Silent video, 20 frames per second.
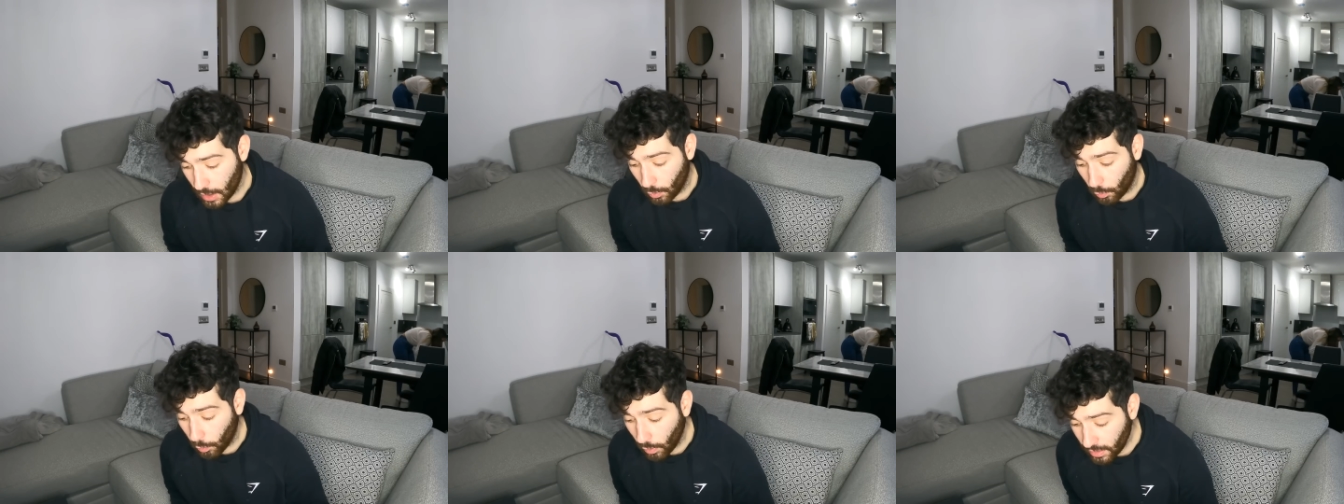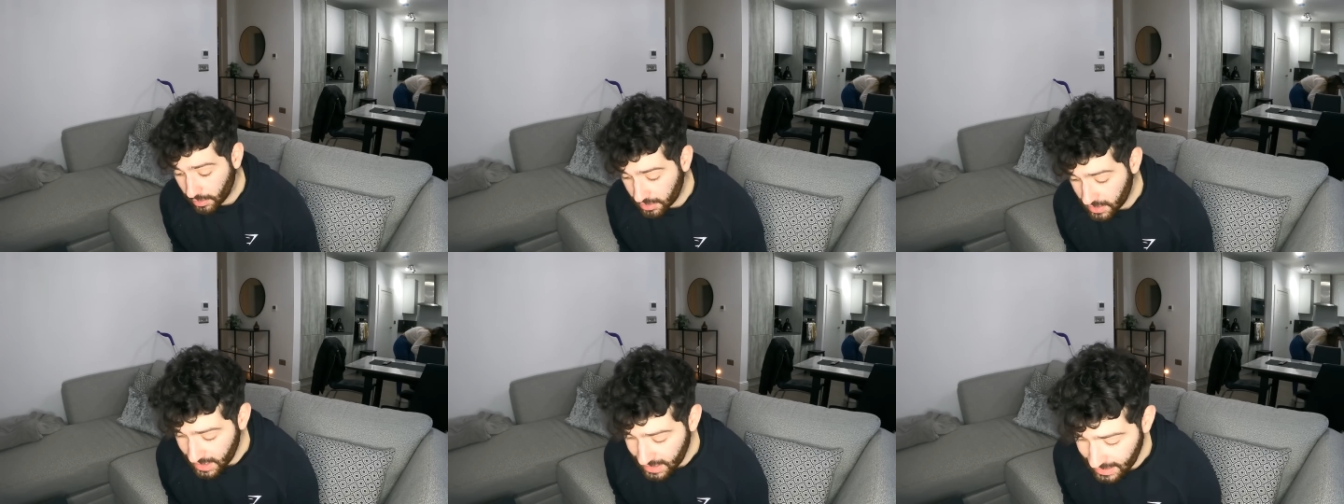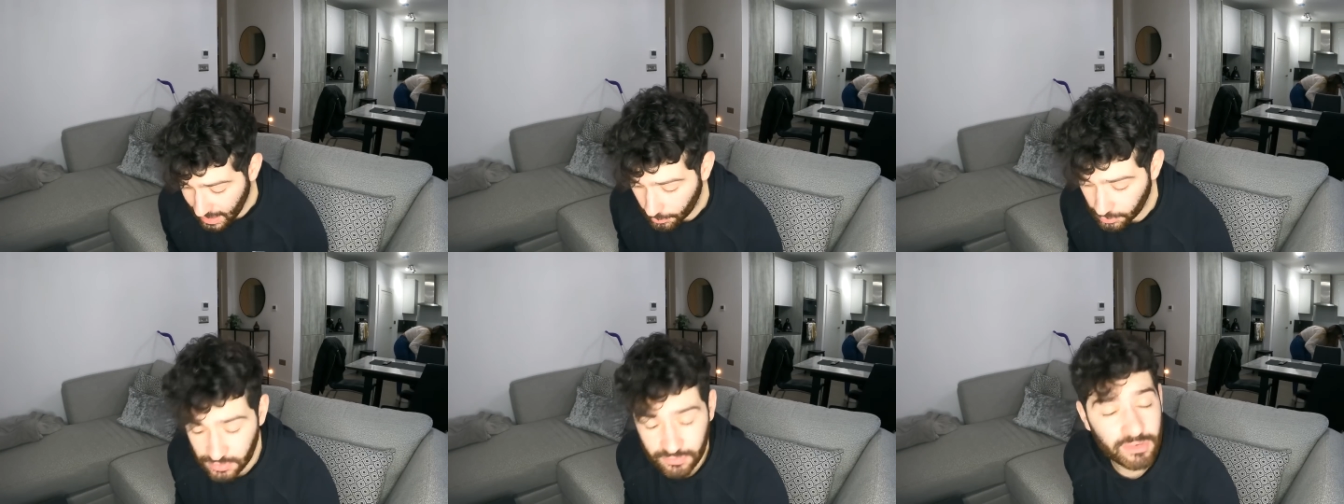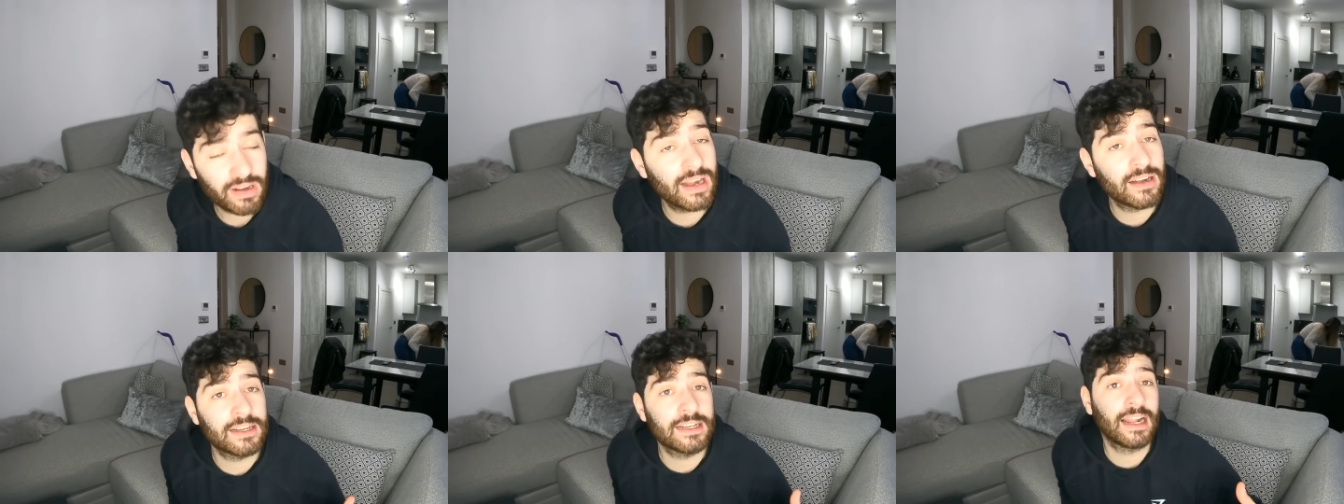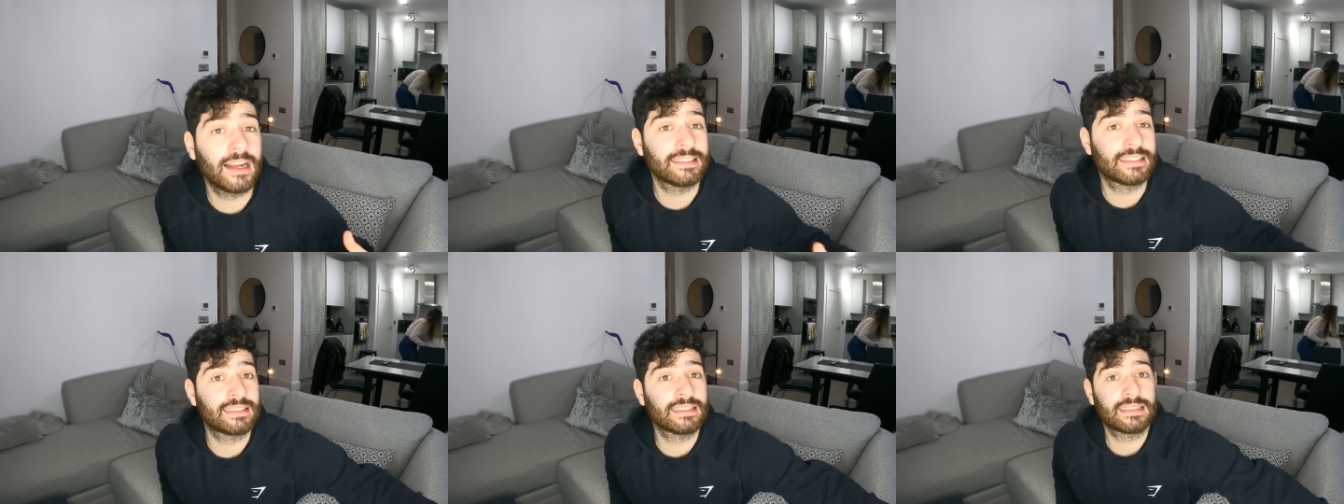One thing that was very
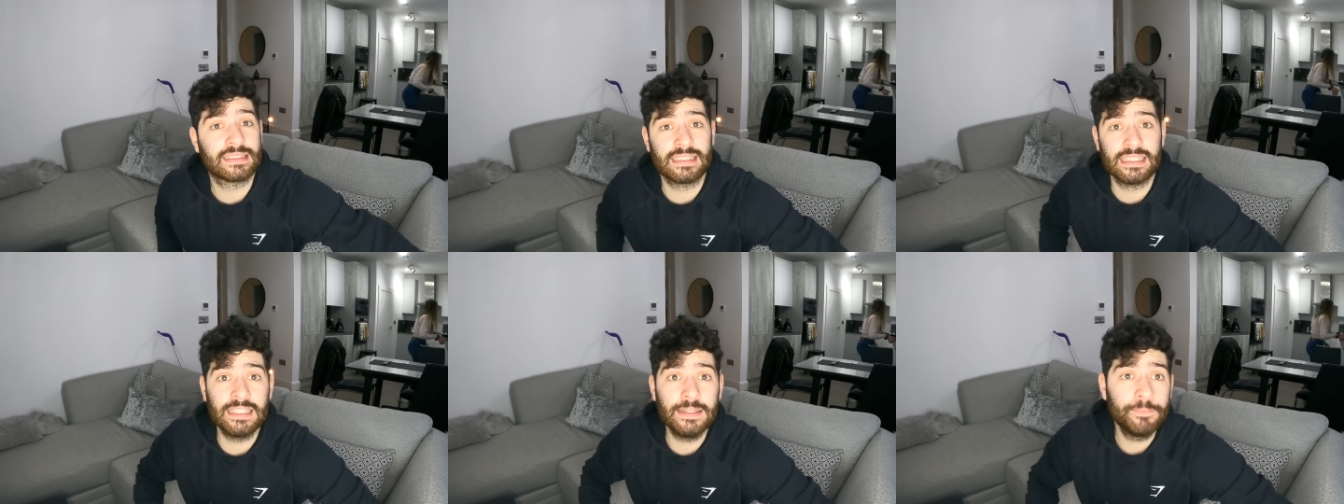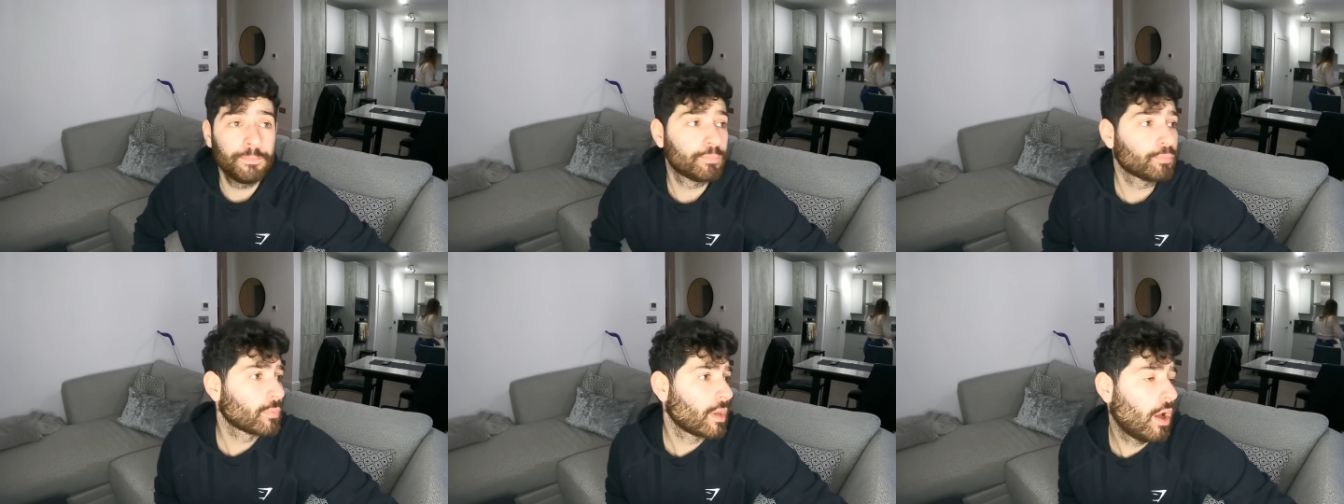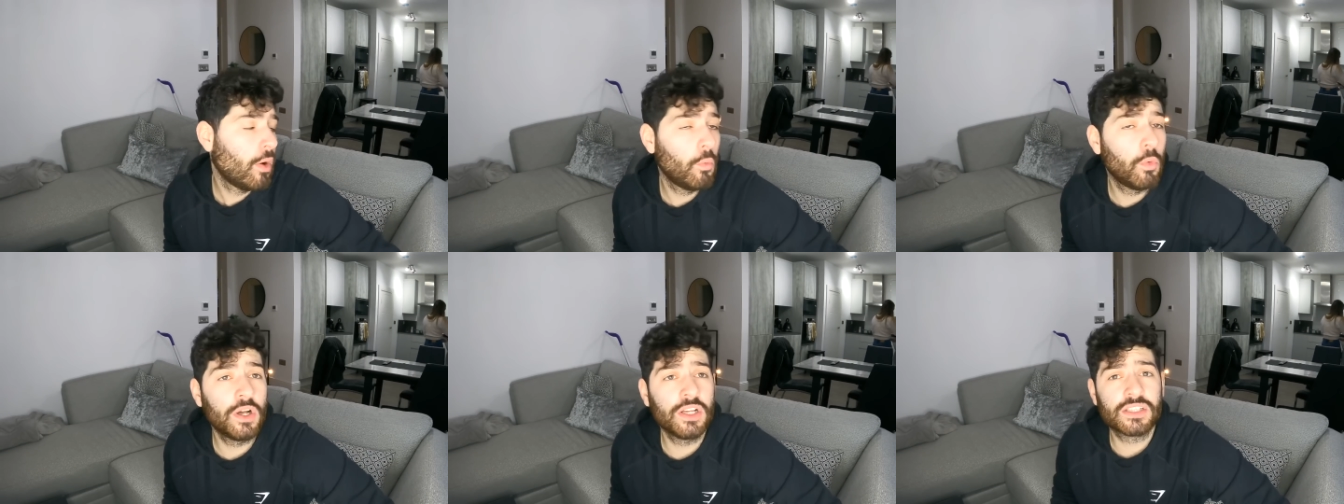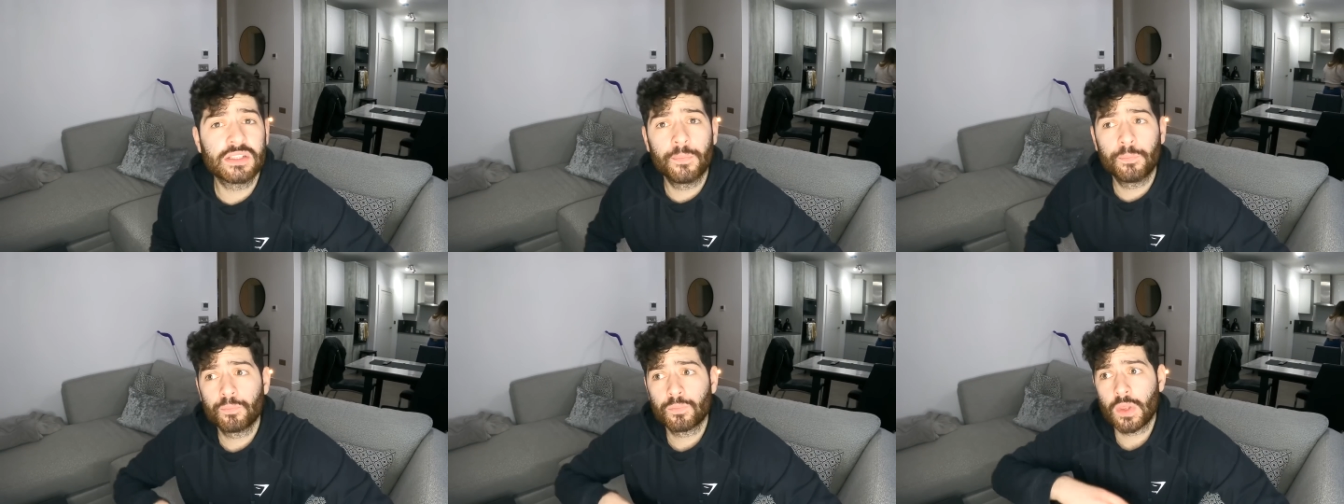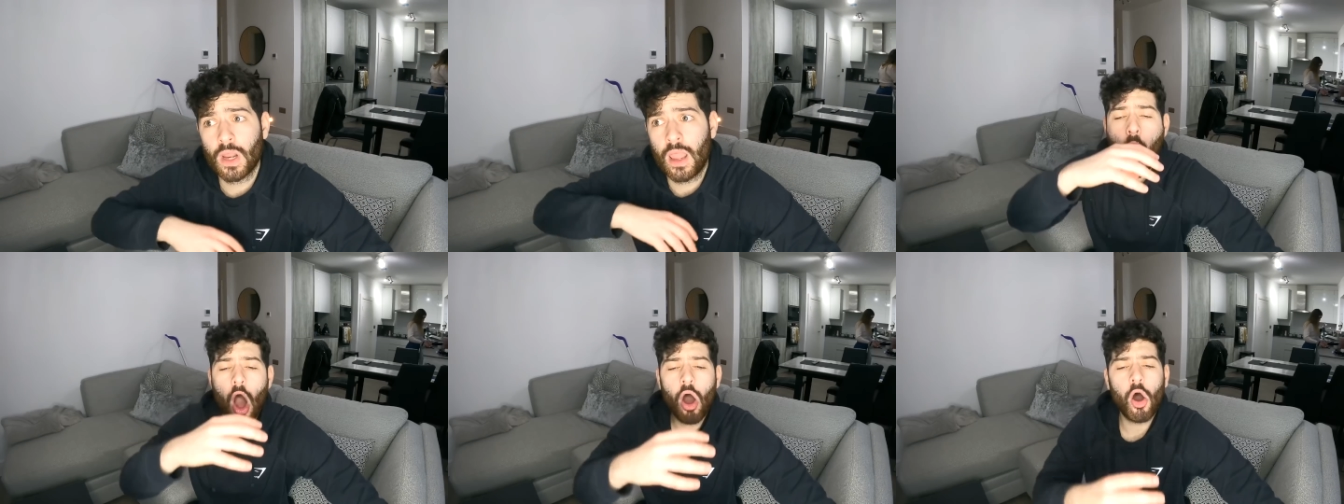nice to see was
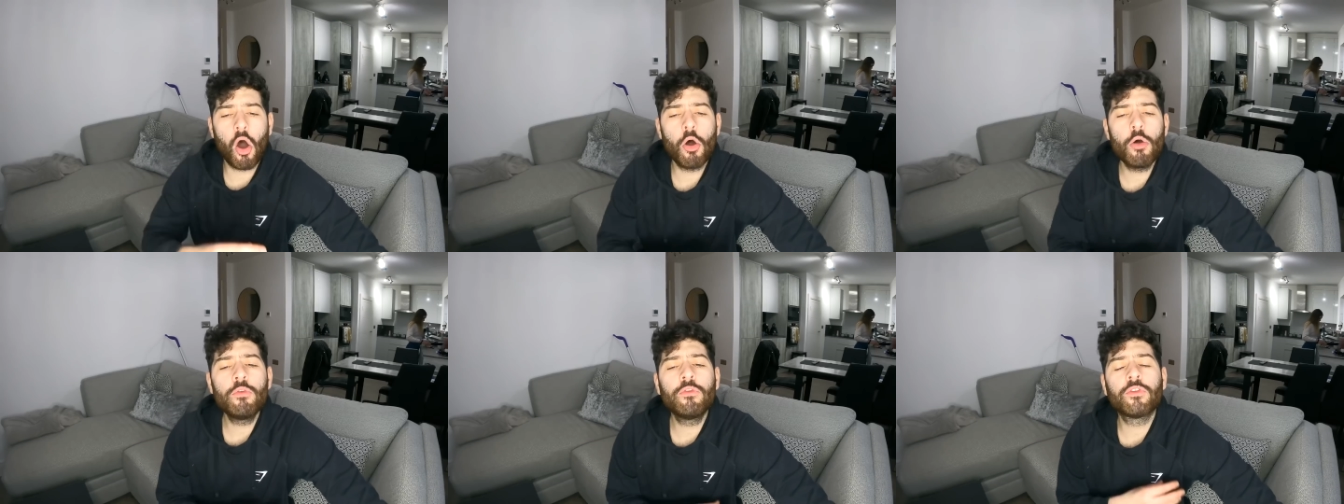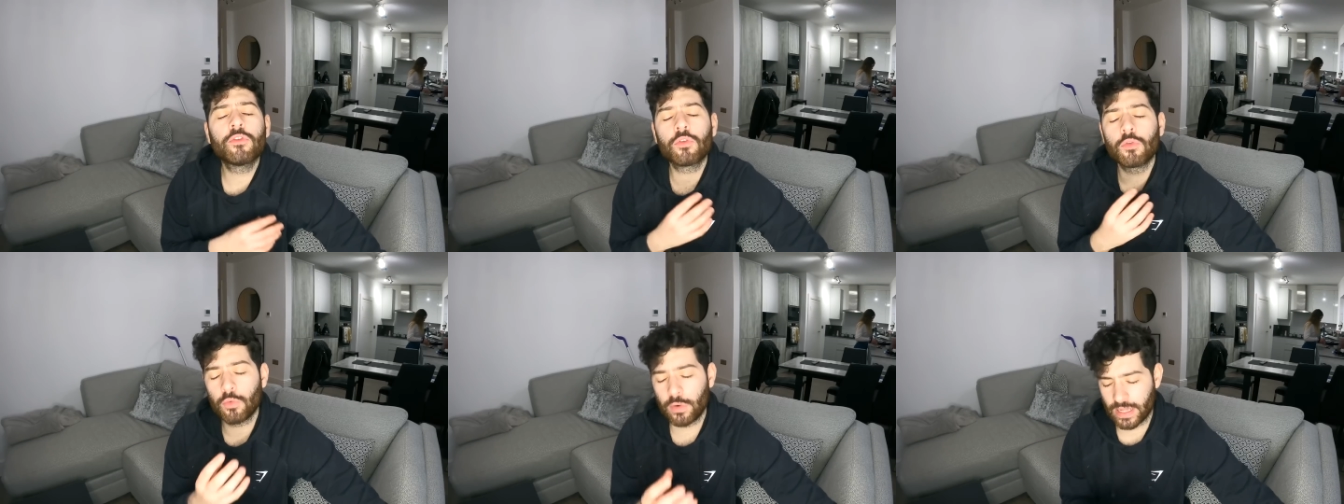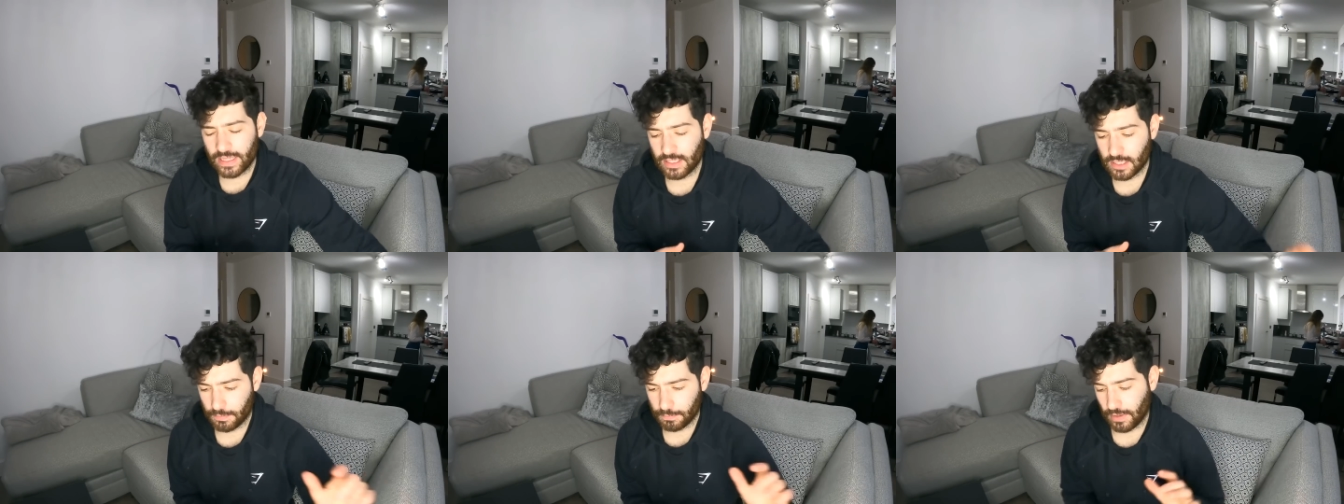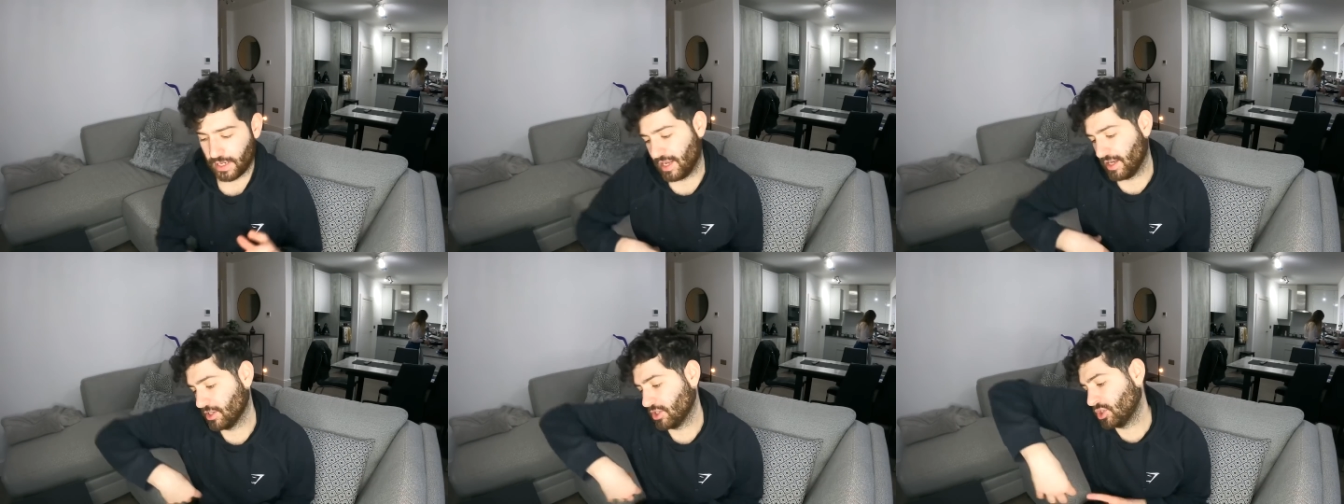our overall interplay.